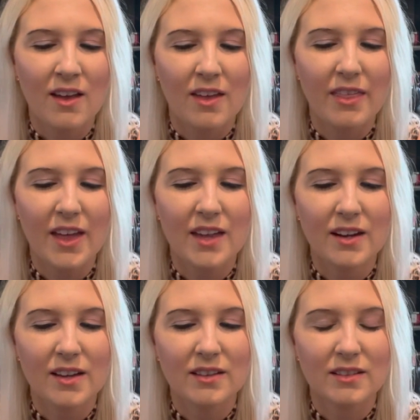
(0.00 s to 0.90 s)

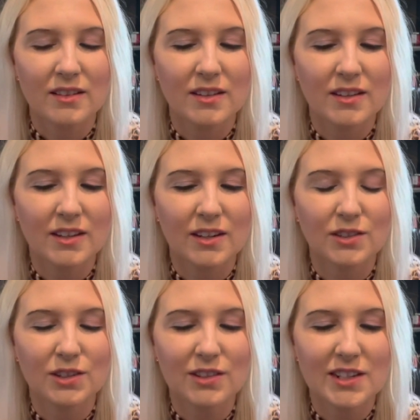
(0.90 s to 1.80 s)
then you
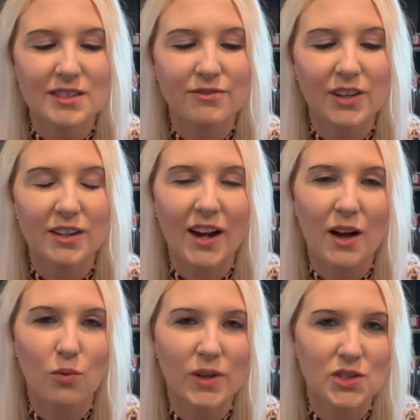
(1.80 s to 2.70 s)
need to figure
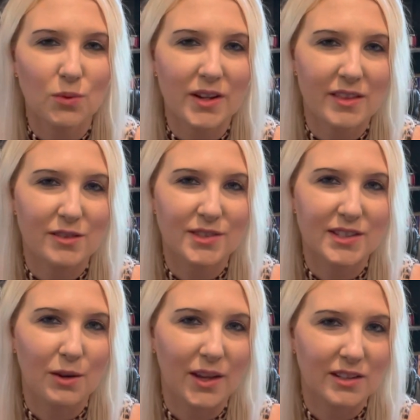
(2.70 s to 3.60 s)
out which one of those
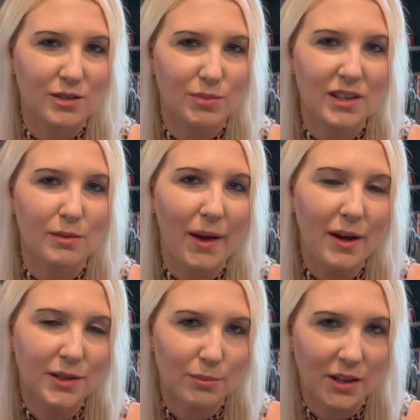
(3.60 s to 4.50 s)
is going to be the
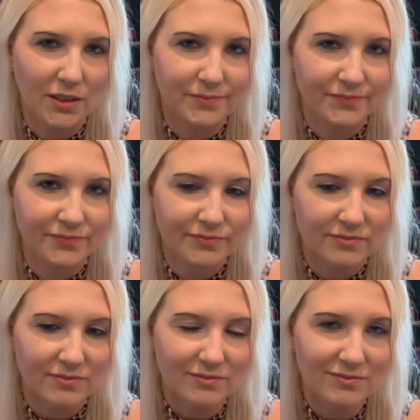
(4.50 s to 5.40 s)
Powerball.
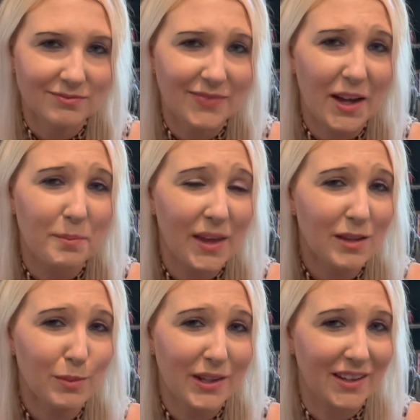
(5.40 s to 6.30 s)
Now,
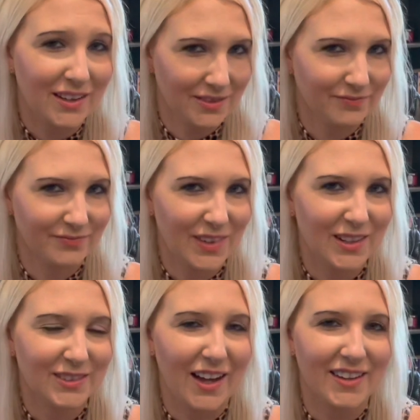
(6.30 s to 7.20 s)
maybe
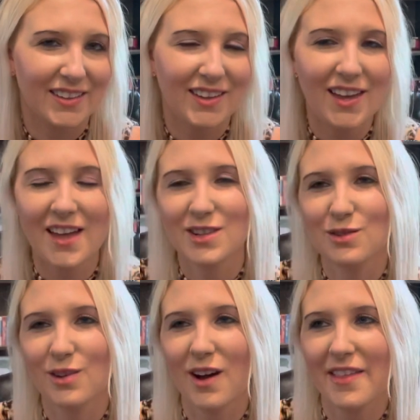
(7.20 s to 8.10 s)
you're lucky and
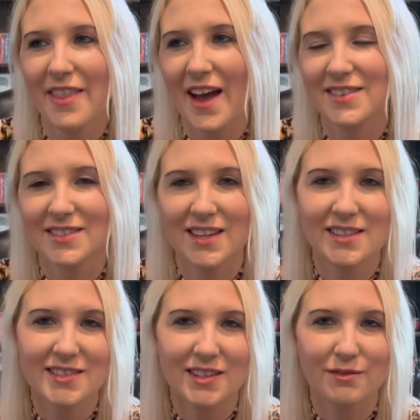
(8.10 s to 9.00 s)
you got that
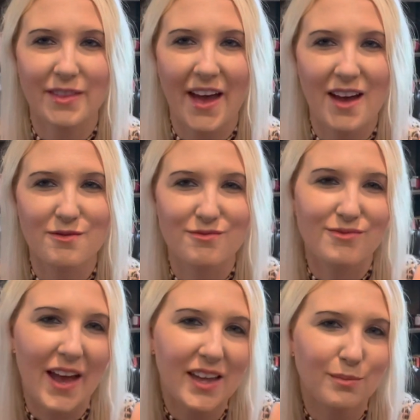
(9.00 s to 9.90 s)
sense of that
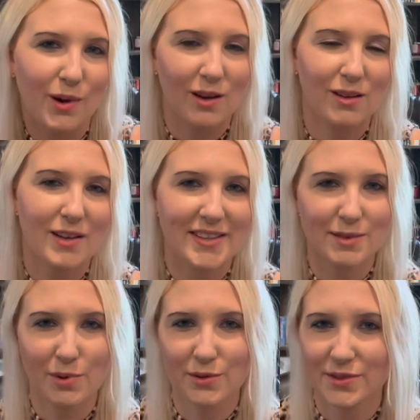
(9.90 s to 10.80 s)
red ball
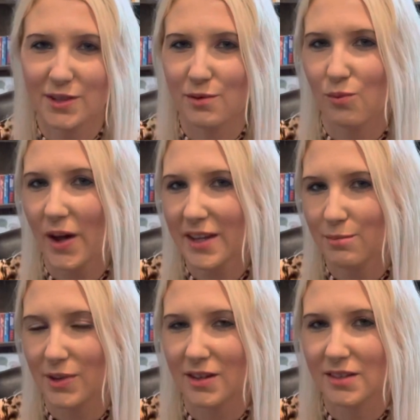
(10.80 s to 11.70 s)
as opposed to the
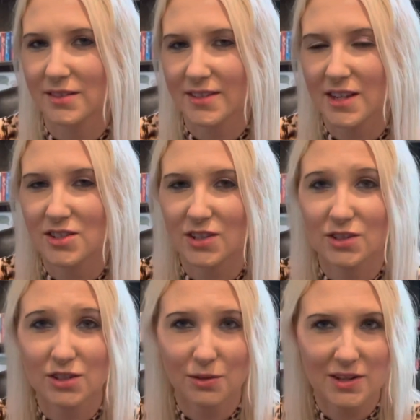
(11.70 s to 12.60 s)
white balls. And so
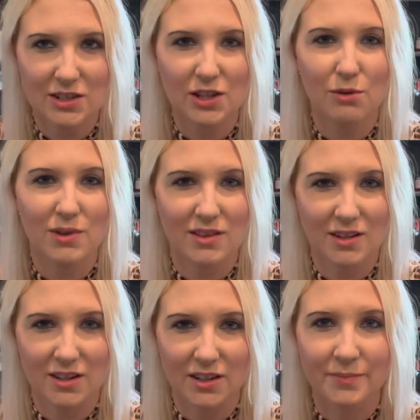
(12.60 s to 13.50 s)
you're going to go with
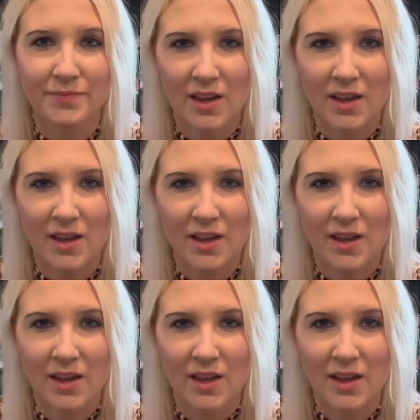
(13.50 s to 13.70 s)
your,